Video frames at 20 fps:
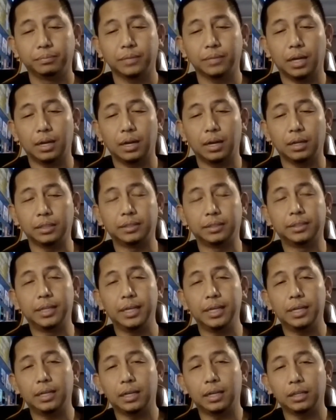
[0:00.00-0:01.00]
uh,
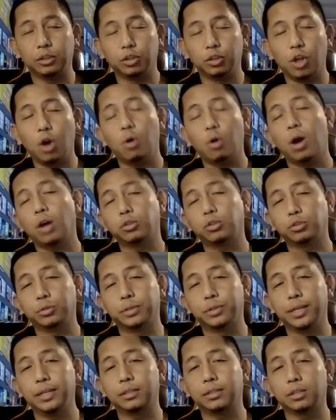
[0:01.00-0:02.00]
dig, know how to
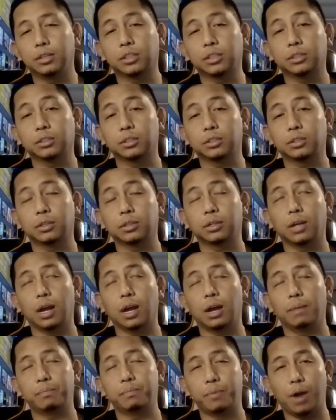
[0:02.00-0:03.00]
dig this
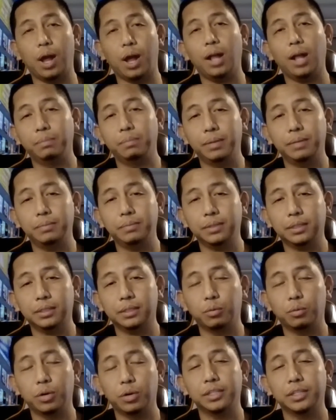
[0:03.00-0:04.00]
uh, problems,
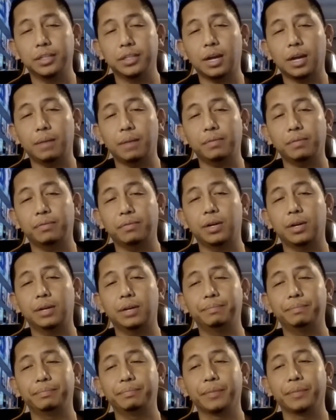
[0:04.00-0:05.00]
where is it coming
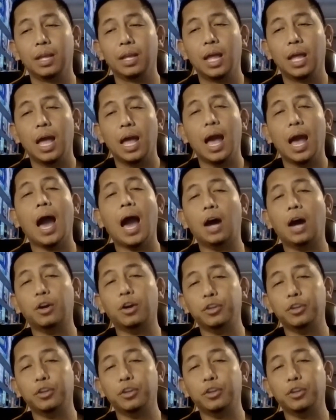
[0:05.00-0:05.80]
from, how do